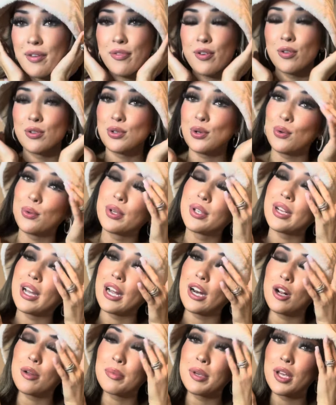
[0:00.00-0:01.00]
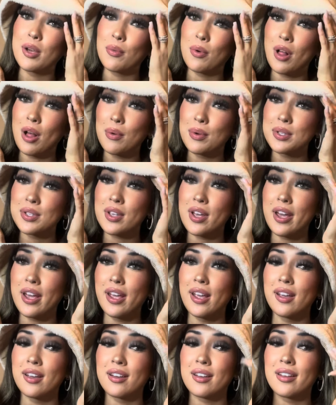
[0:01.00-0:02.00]
phone totally died on me while I was
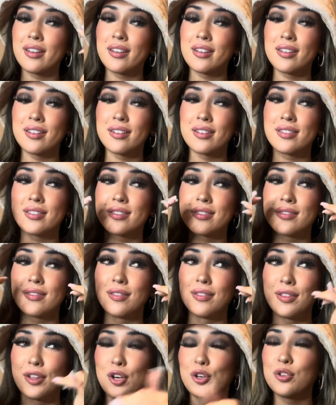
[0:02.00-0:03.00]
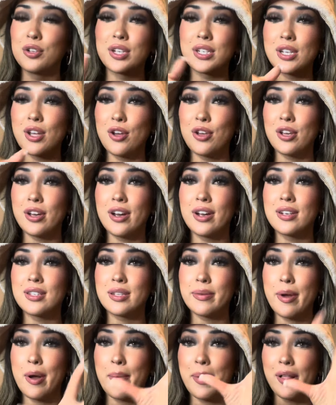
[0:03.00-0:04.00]
like literally telling you guys
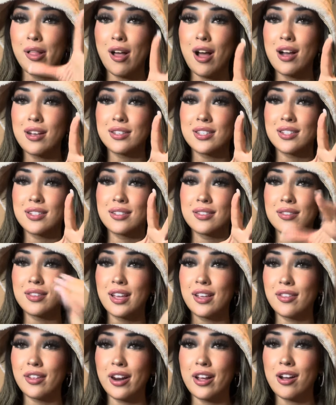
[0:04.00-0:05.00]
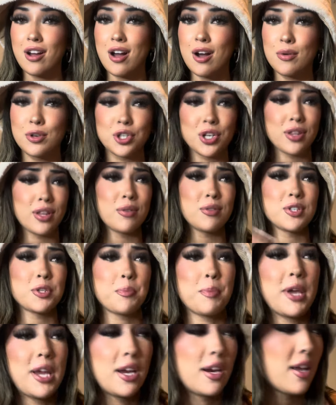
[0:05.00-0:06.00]
about my last thing that I got, which I think was a
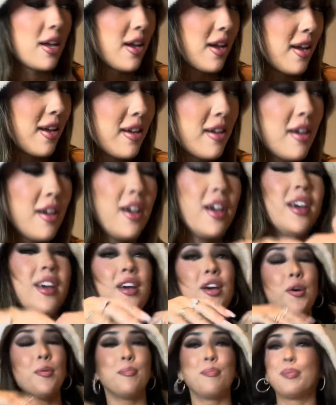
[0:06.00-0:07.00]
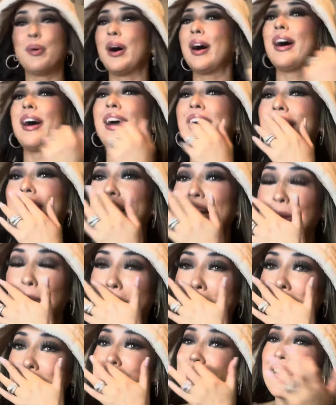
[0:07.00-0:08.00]
painting. But
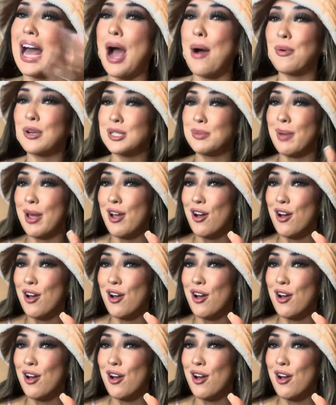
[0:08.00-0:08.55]
anyways, that was my